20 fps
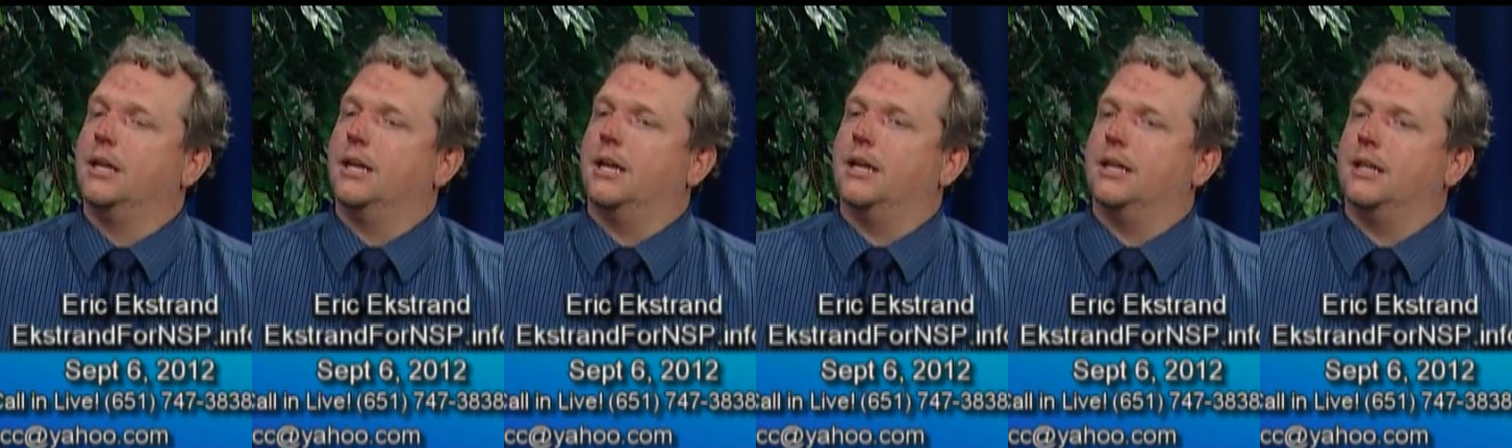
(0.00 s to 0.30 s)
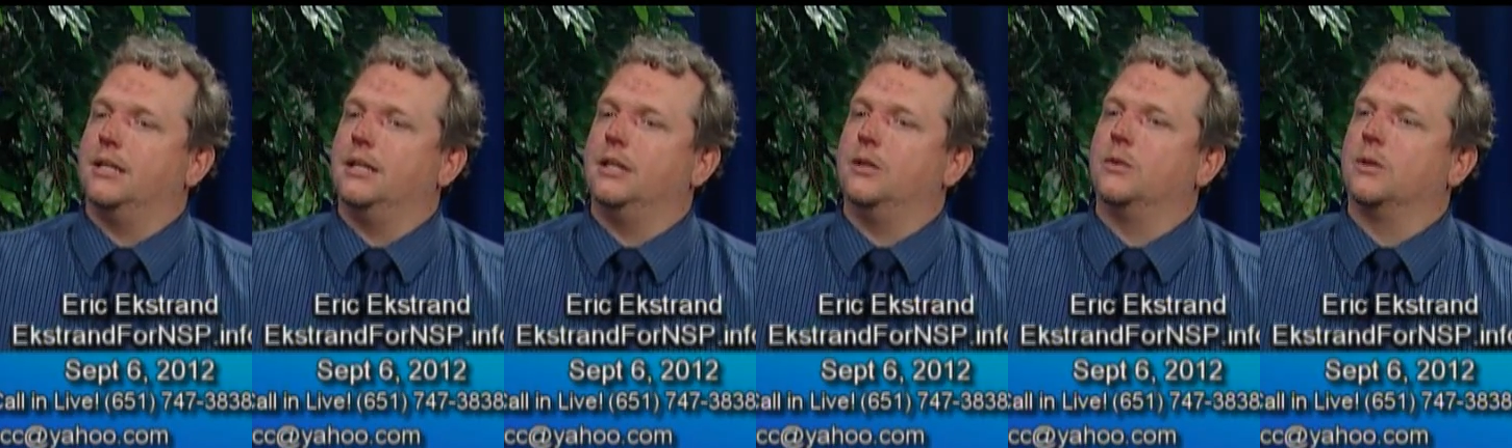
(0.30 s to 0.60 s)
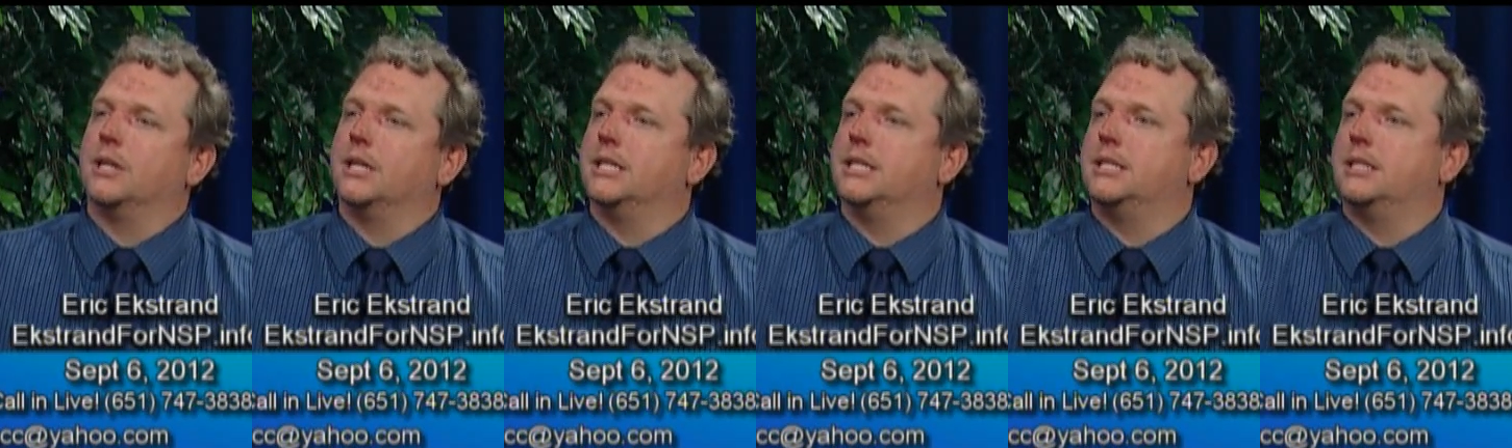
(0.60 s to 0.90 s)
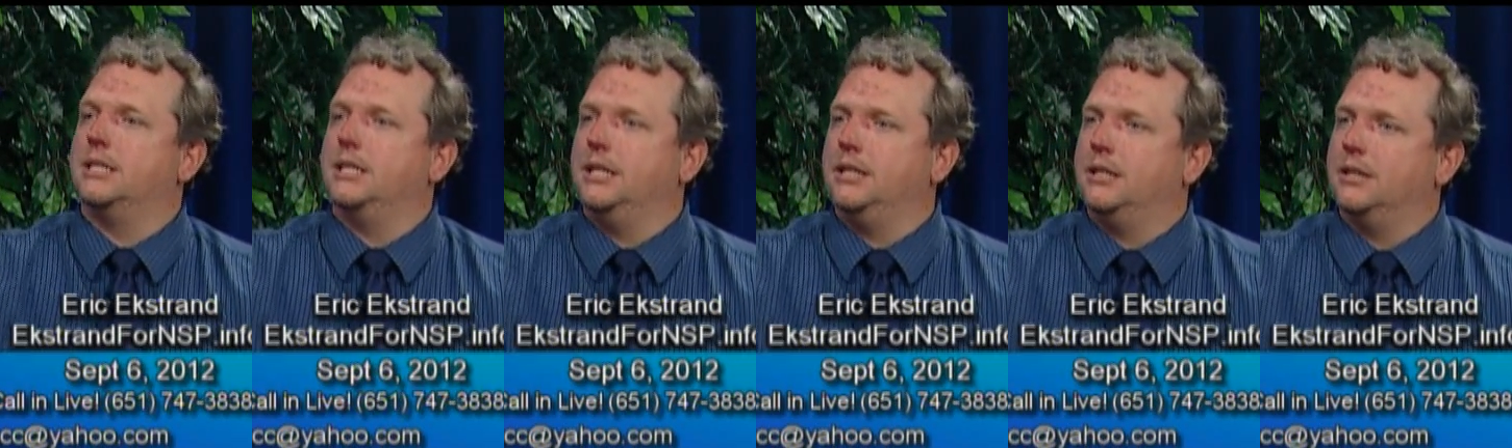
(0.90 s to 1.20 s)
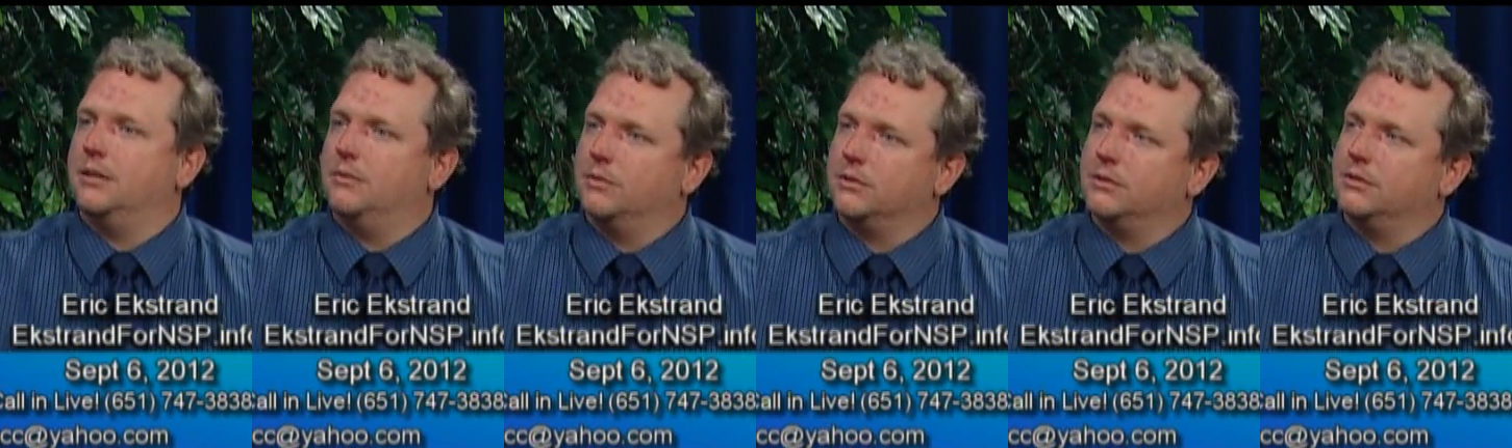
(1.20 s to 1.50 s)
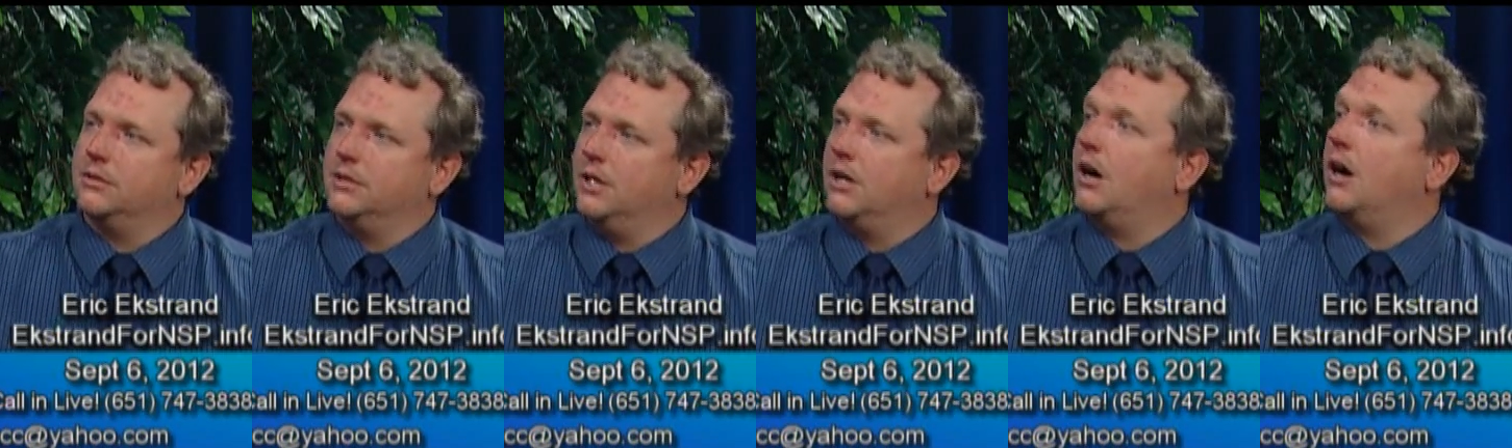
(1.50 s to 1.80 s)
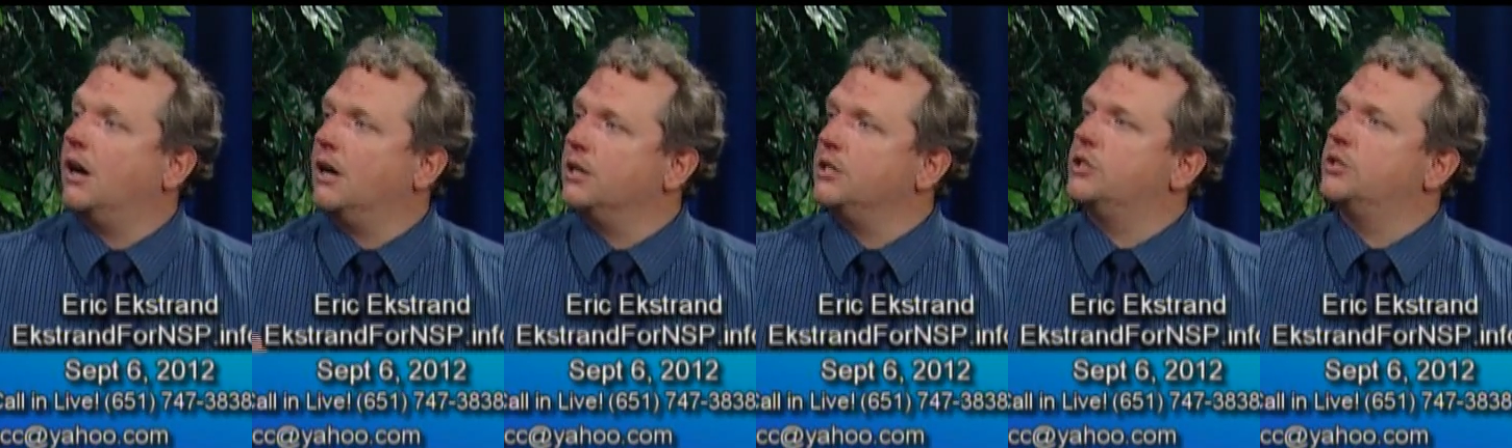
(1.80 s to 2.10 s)
And I think we're going to see that
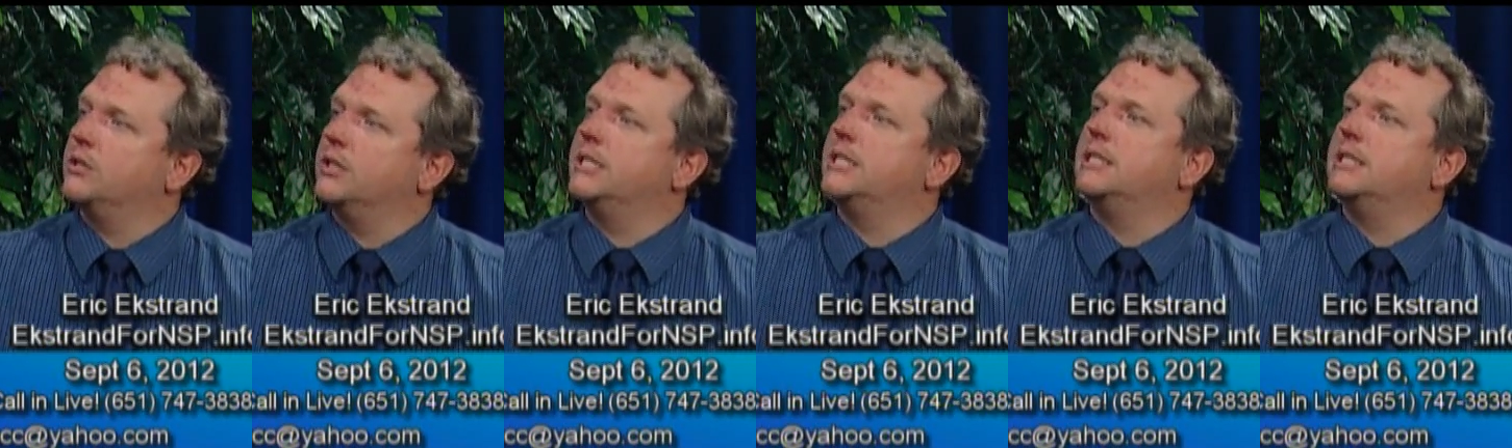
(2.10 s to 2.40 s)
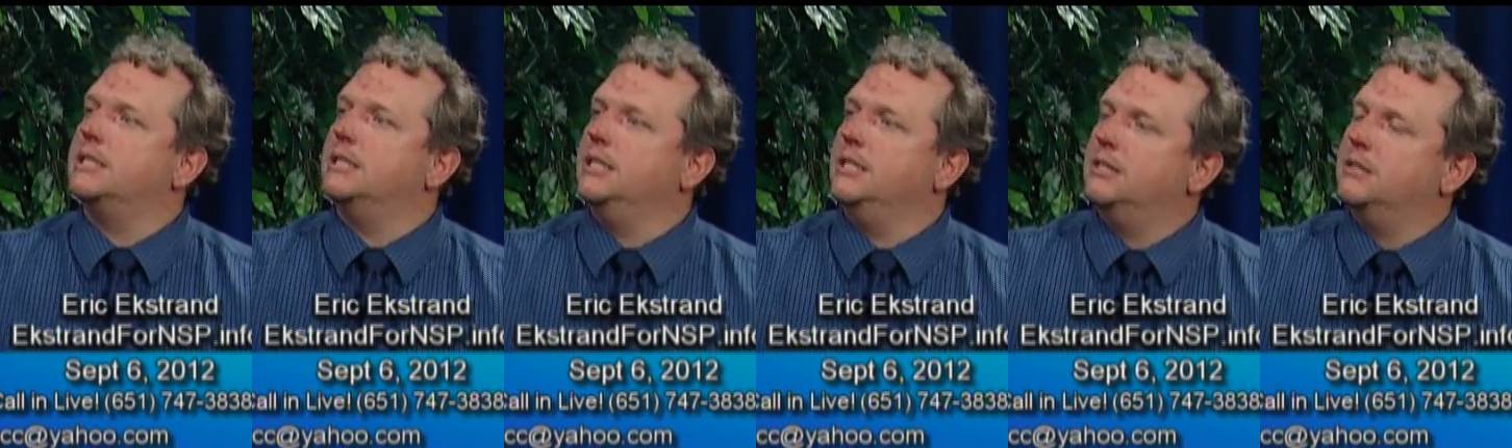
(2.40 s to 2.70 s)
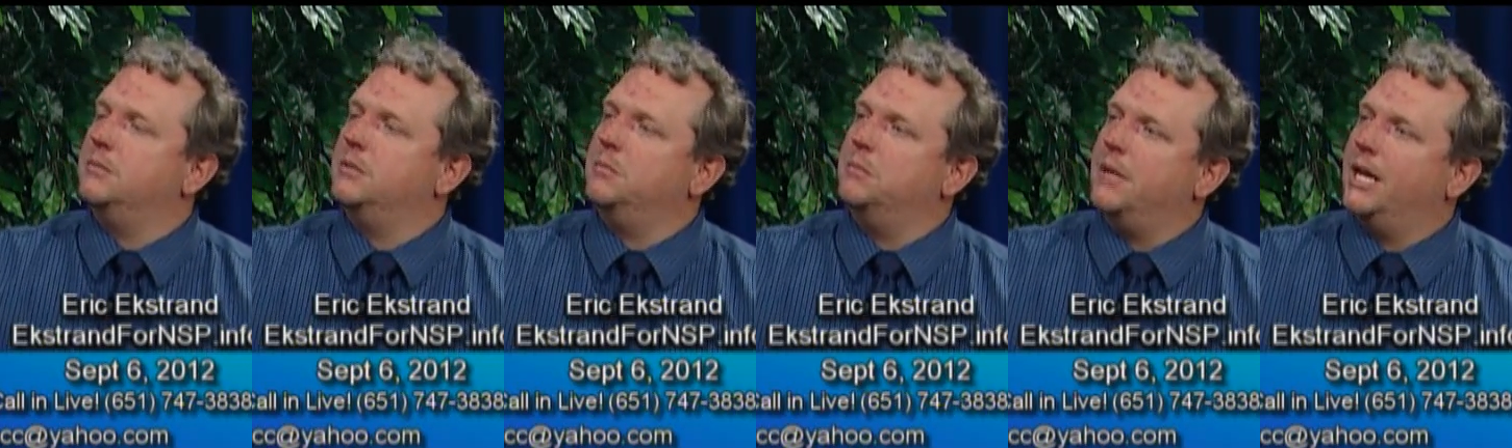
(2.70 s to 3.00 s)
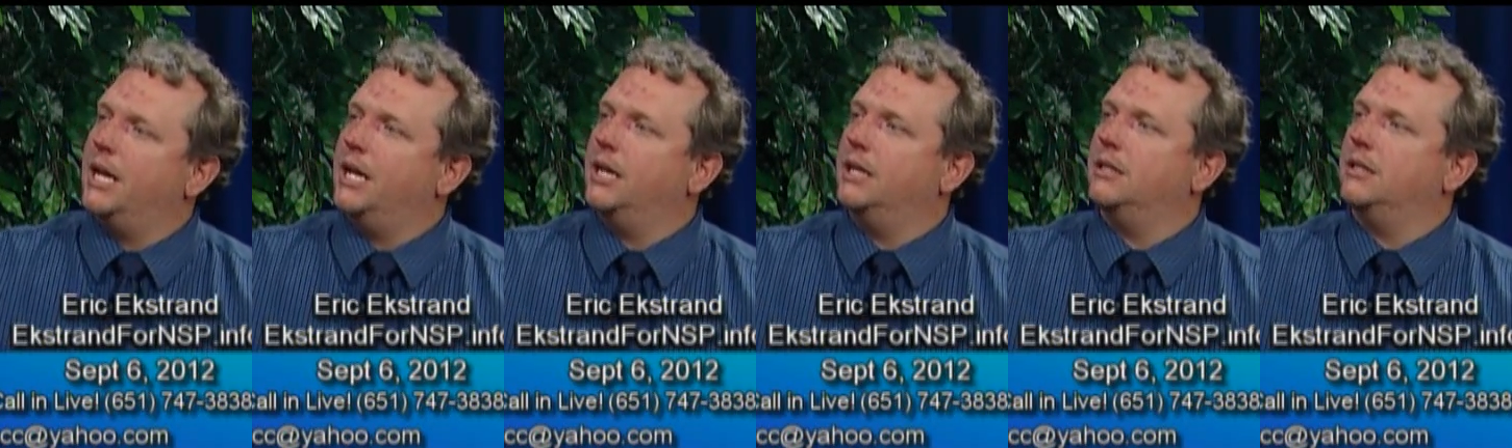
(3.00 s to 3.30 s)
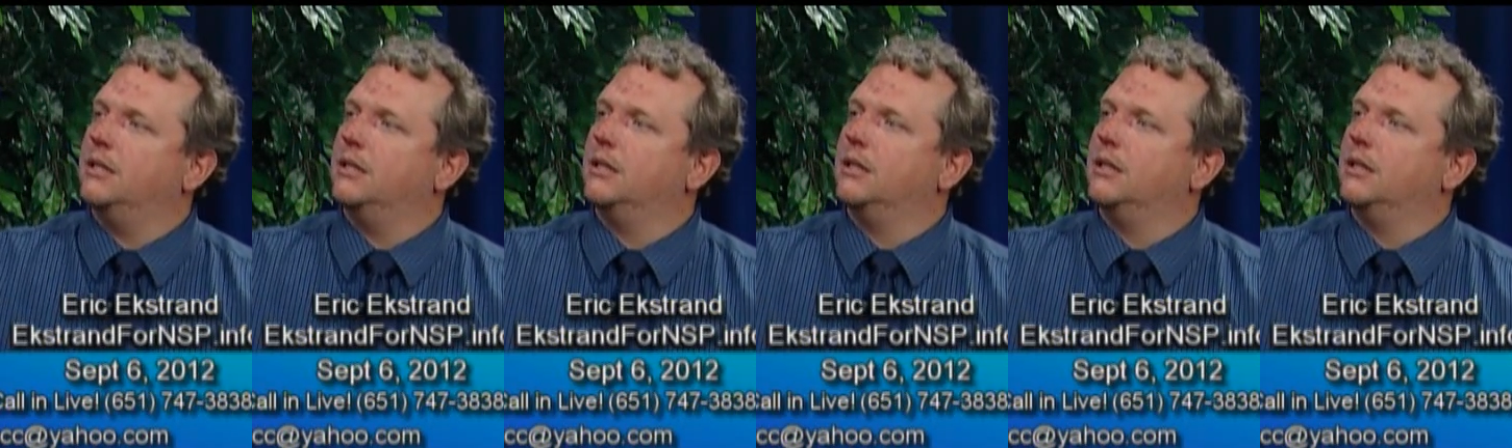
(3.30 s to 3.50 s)
hard choices need to be made,